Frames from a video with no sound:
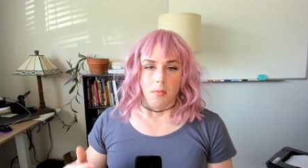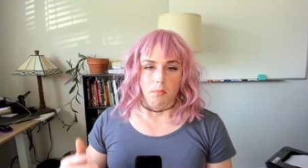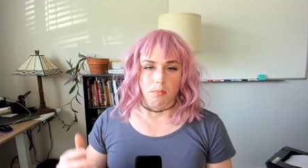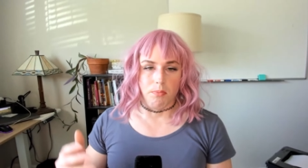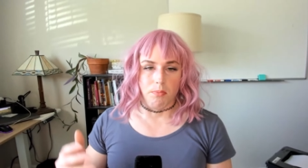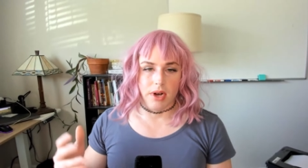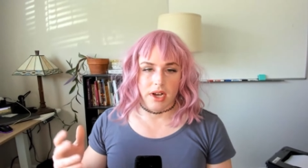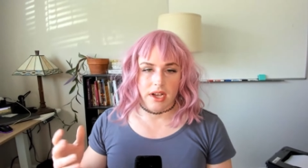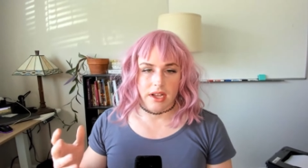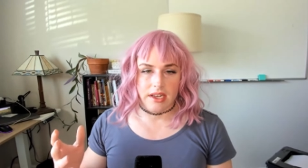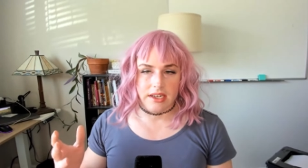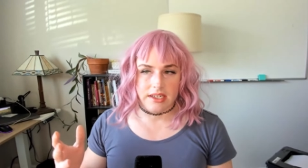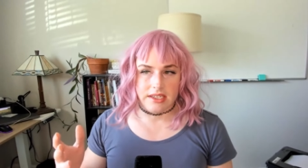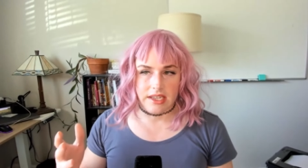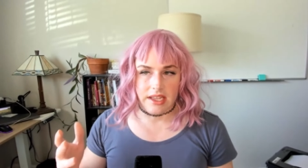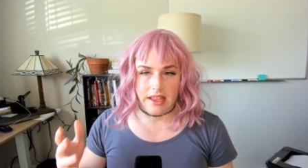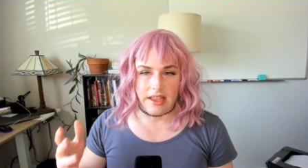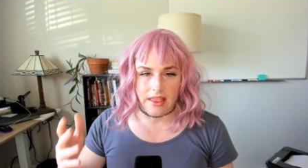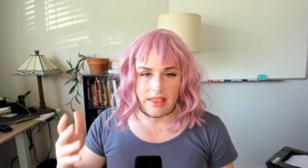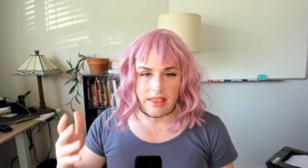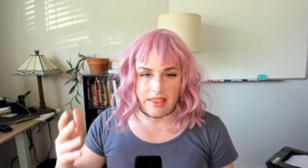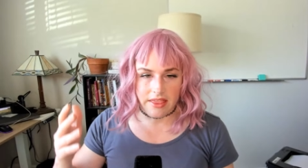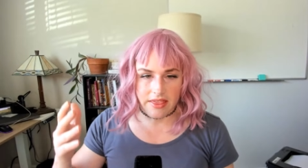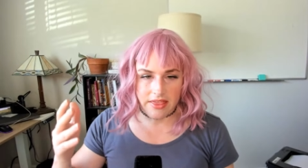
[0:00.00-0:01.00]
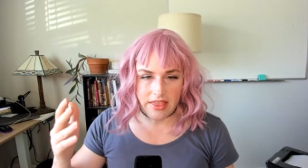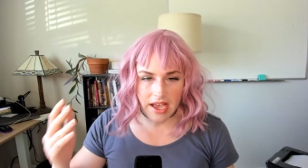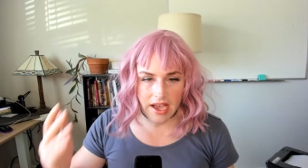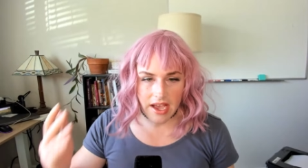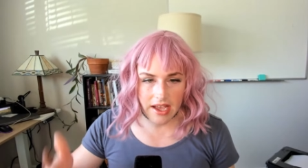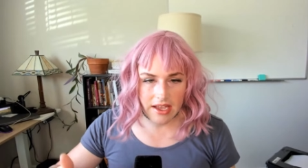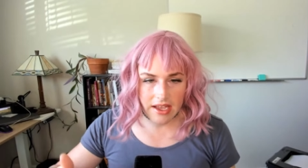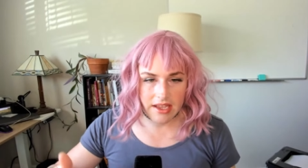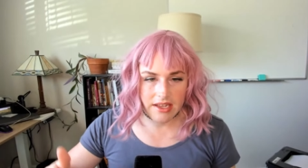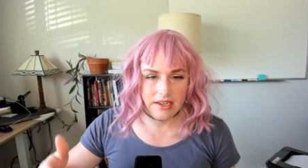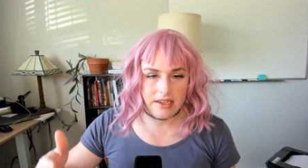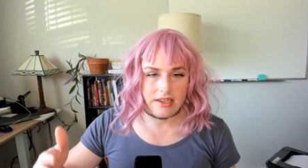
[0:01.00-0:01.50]
But
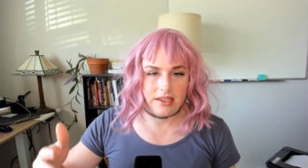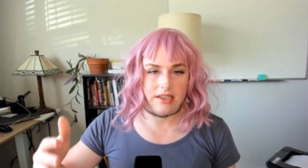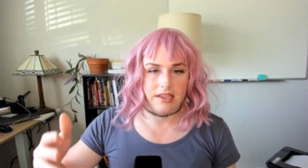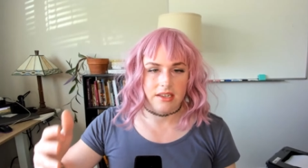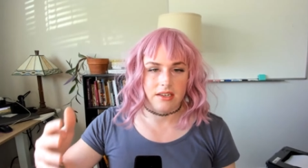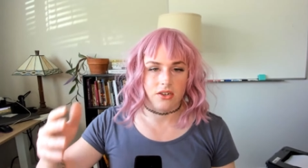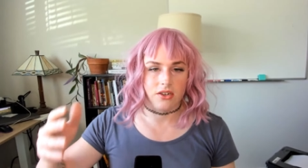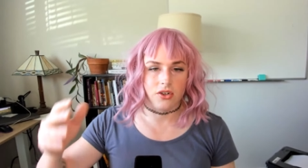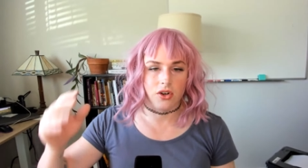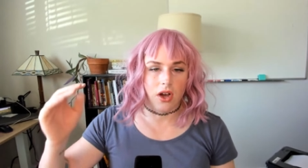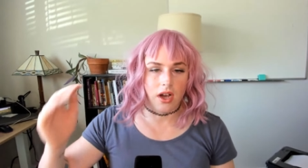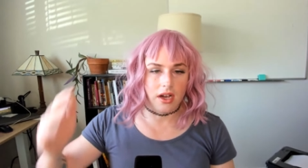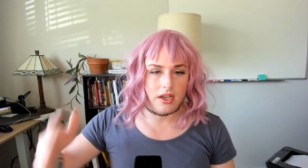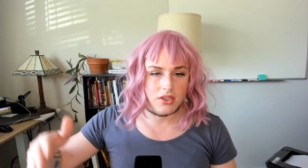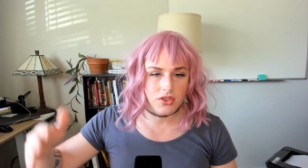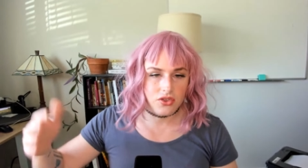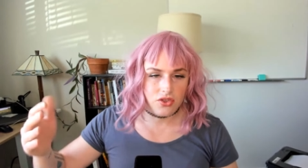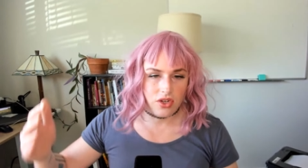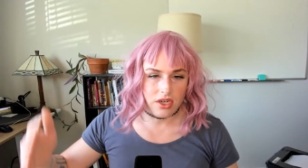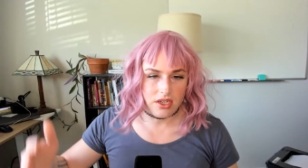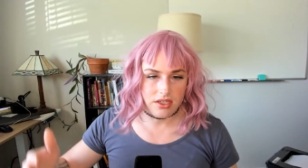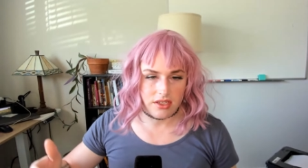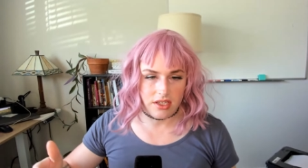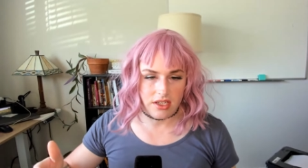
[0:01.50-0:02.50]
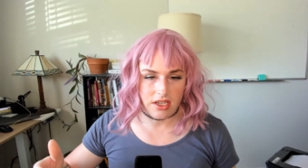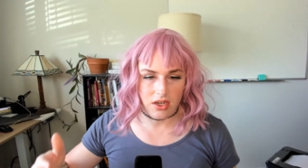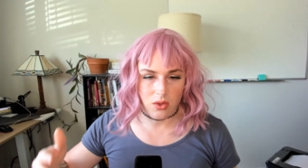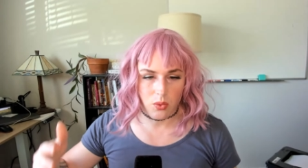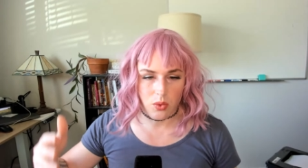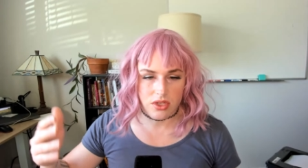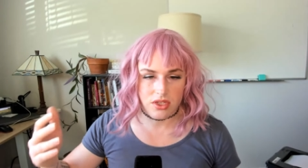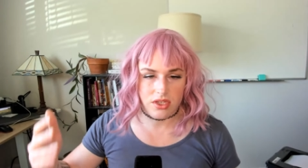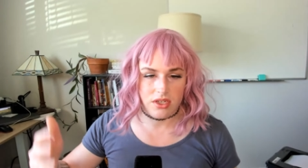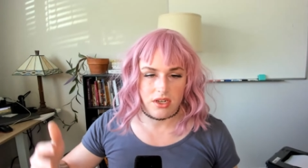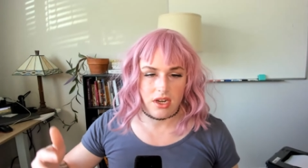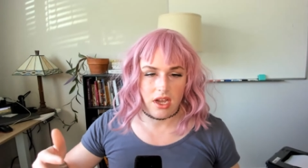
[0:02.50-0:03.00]
that cross-dressing
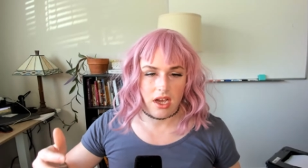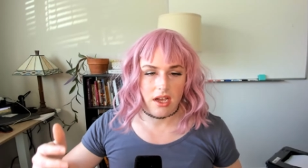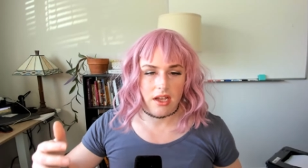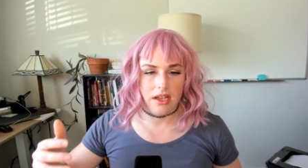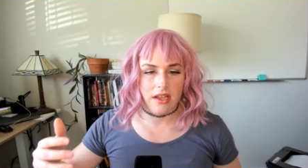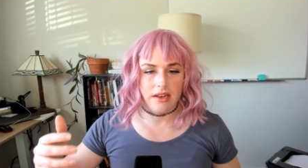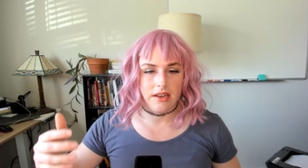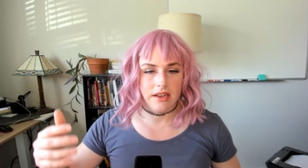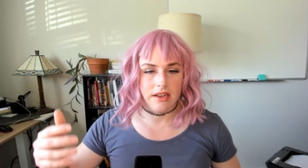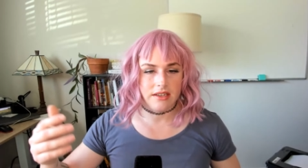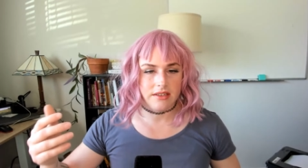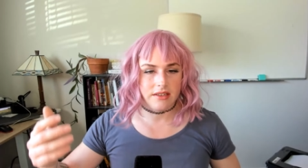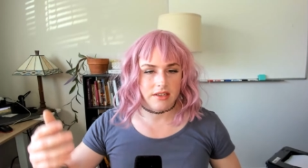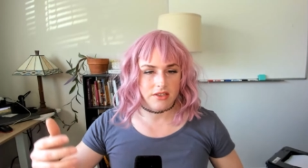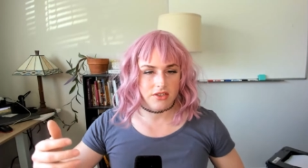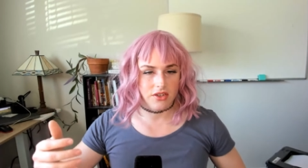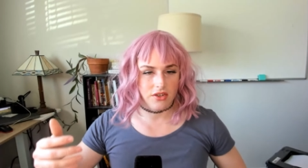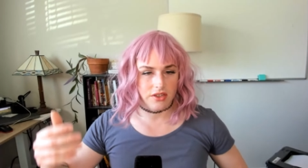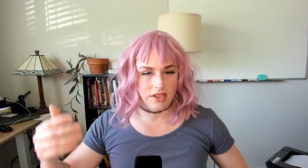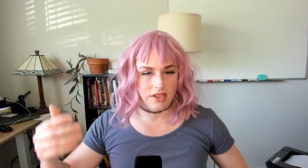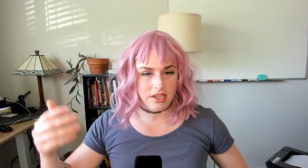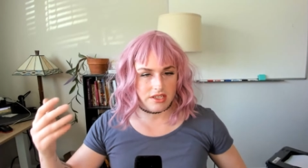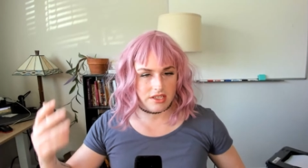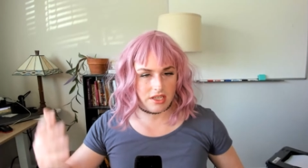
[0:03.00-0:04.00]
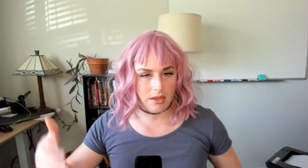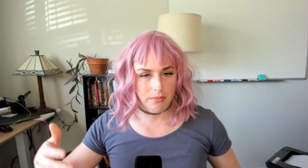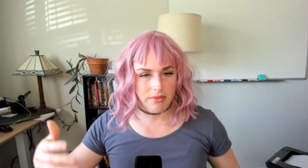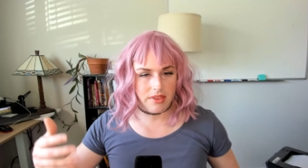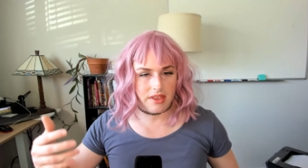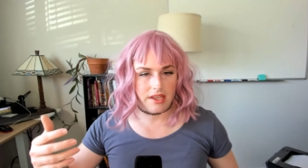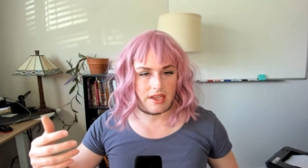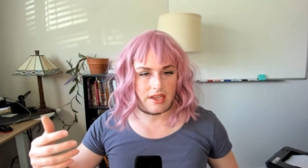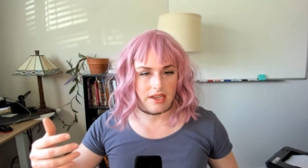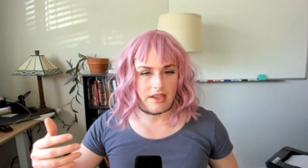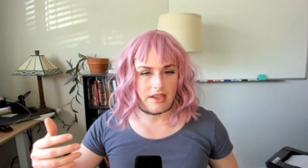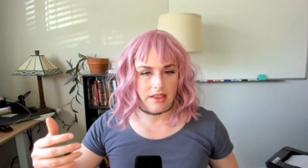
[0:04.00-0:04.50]
was not necessarily
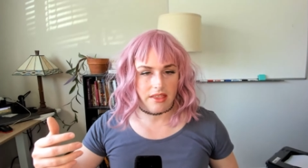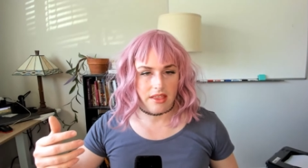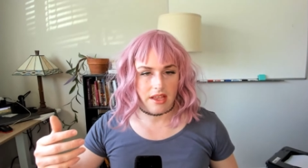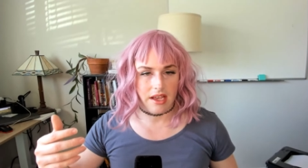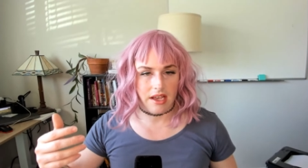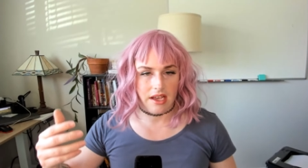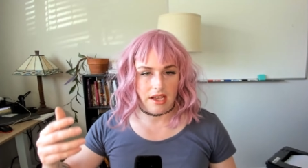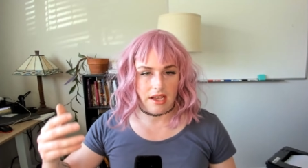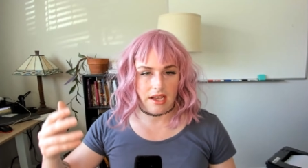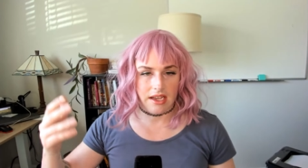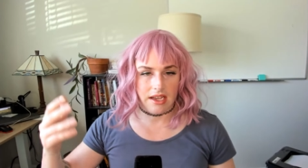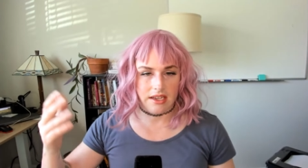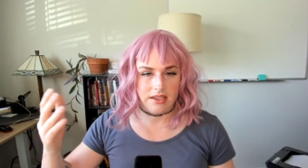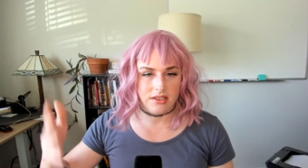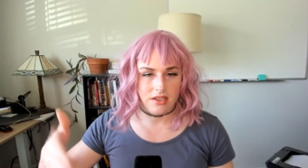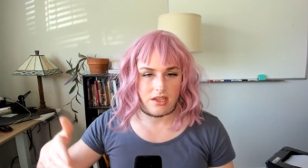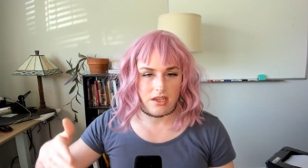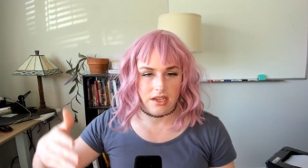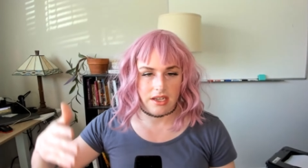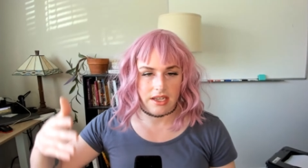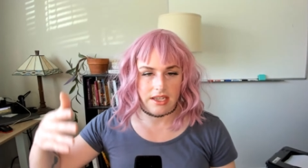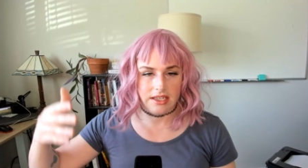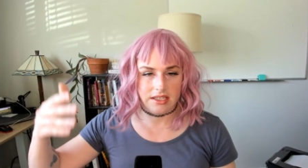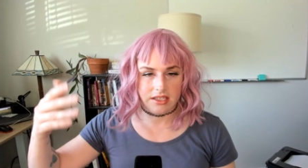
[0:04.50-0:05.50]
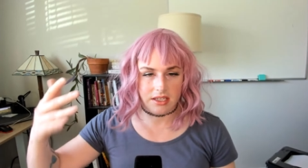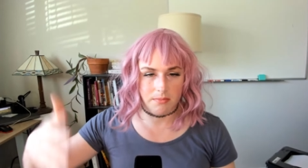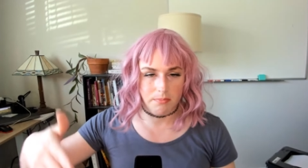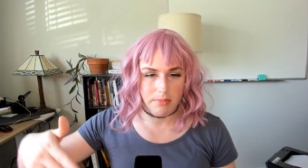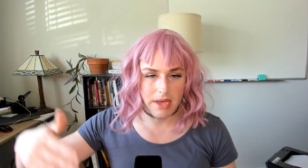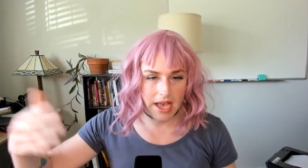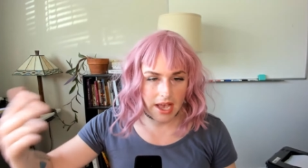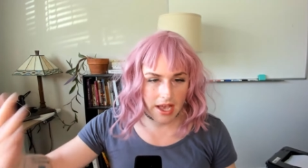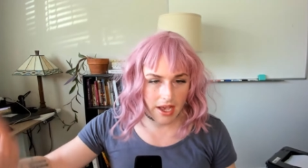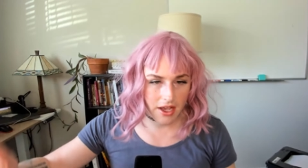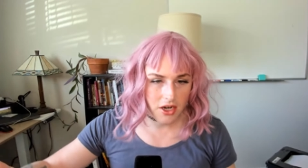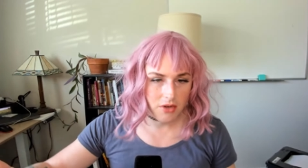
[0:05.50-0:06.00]
something that I saw as
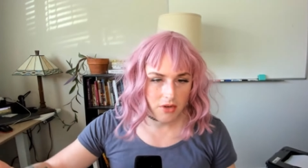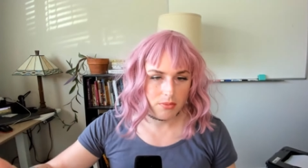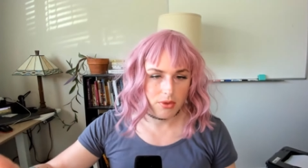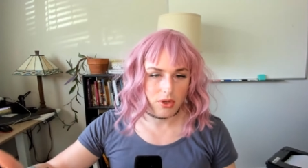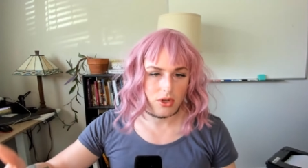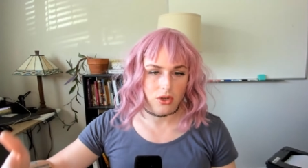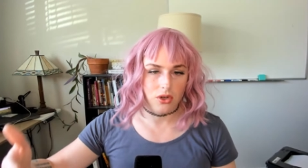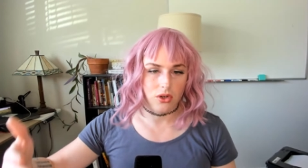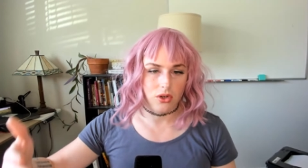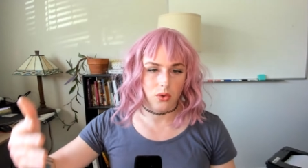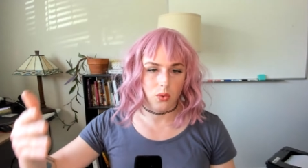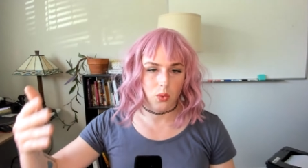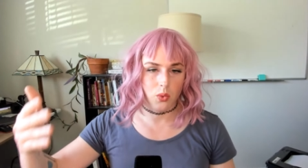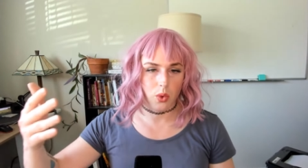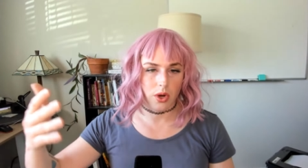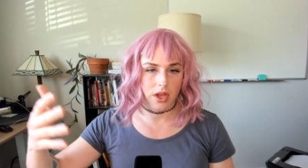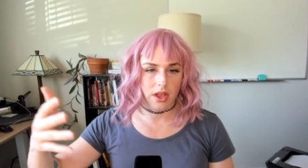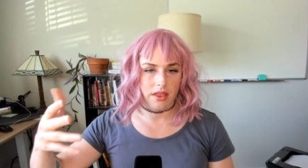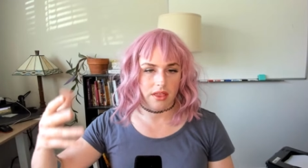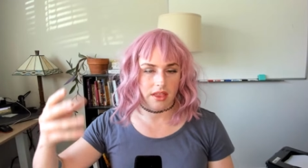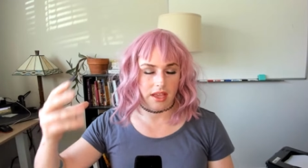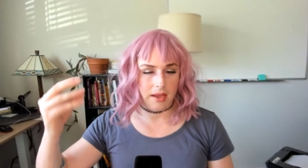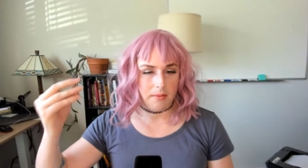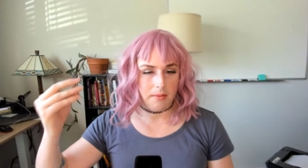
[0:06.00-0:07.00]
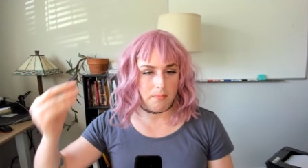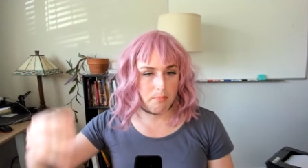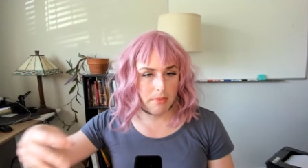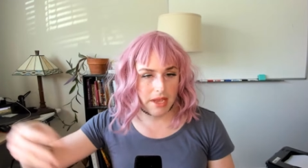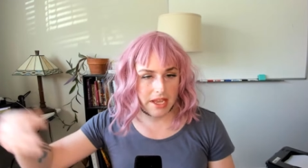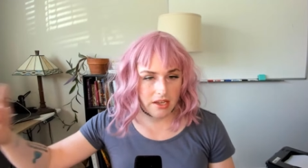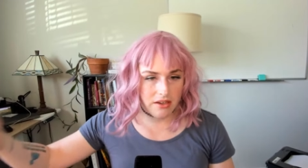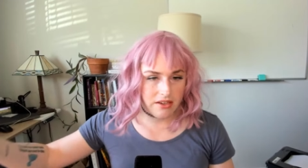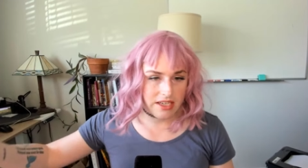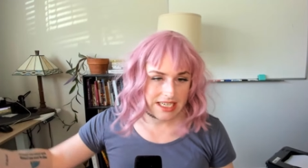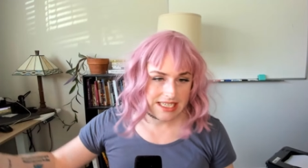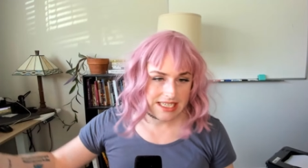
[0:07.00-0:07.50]
compatible with a
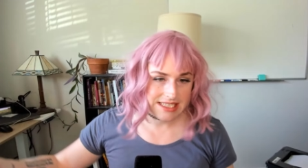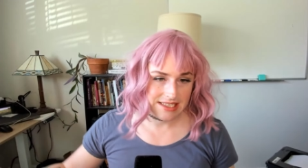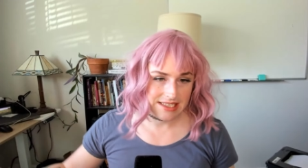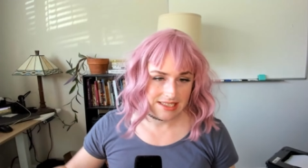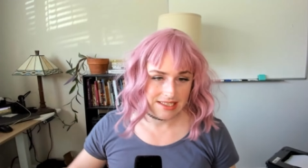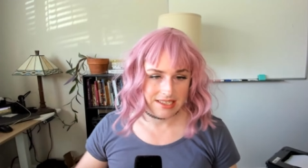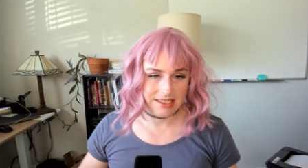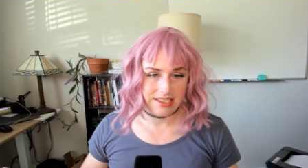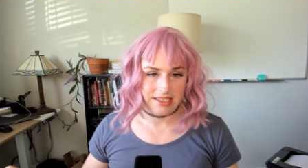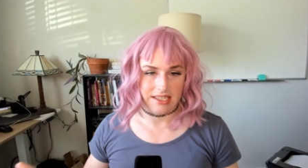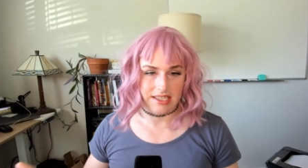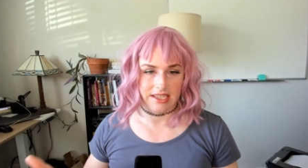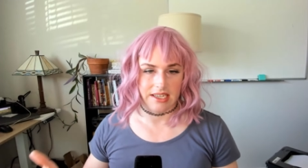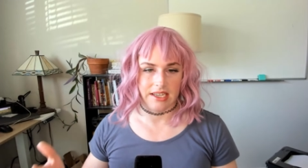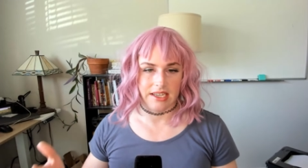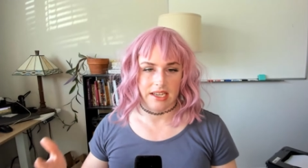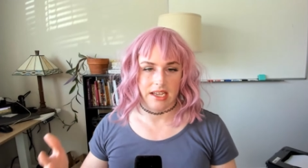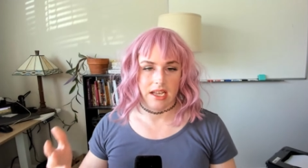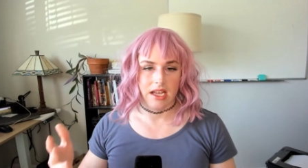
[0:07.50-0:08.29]
male identity.